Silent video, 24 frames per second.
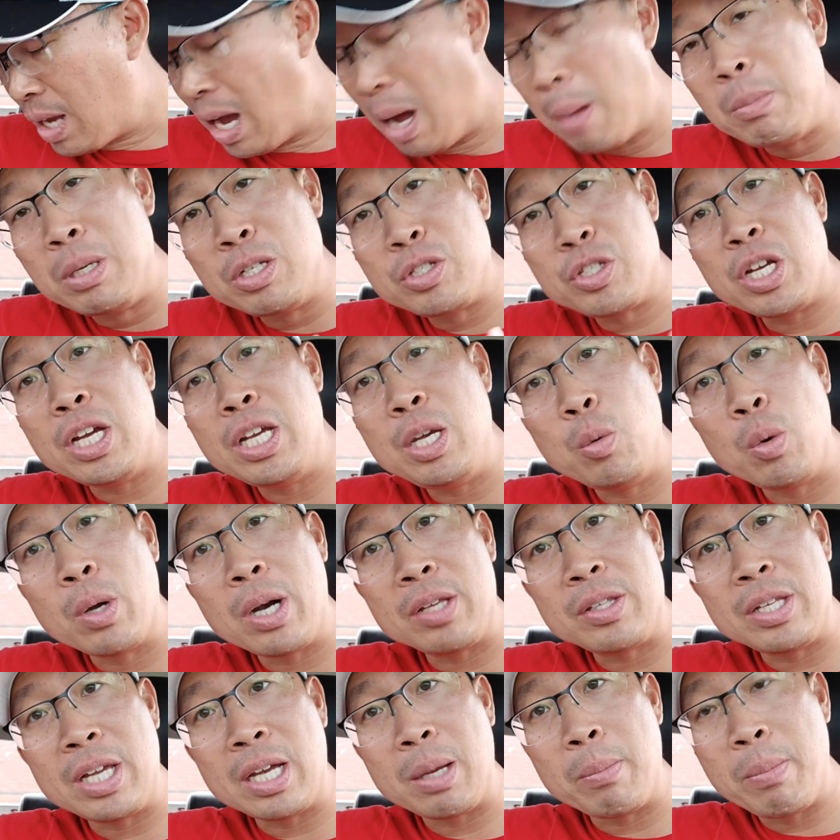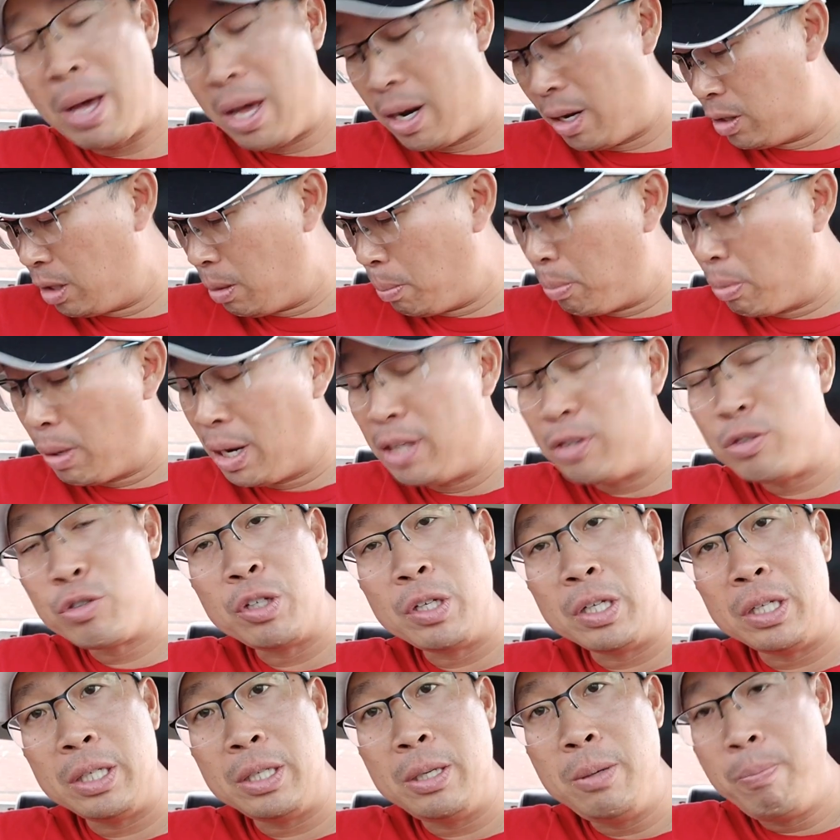I'm gonna tell you what I think about it. The bread's
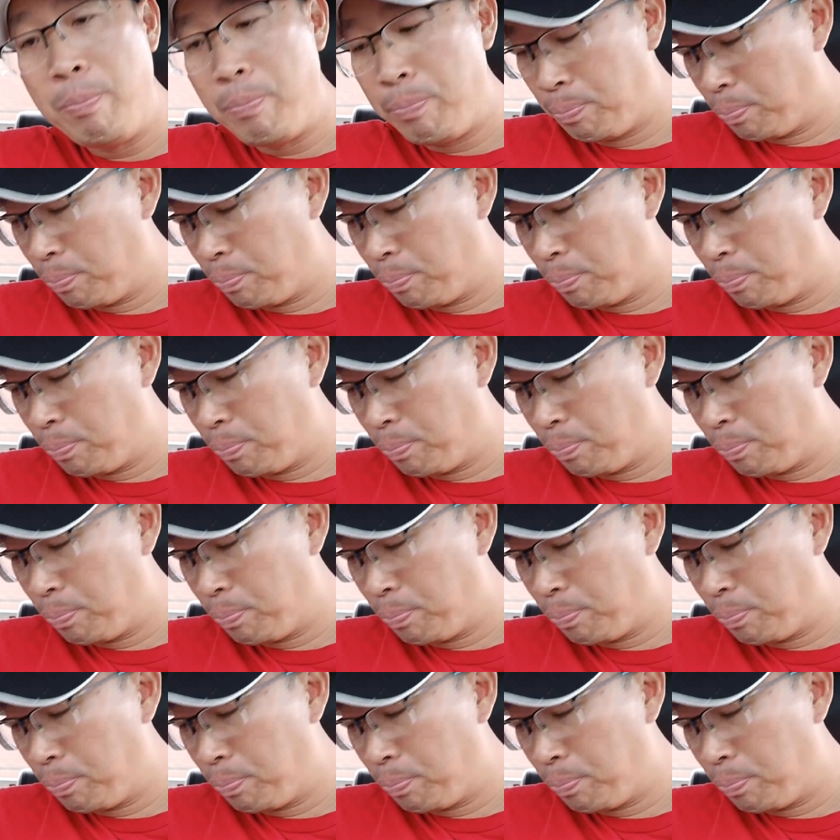good.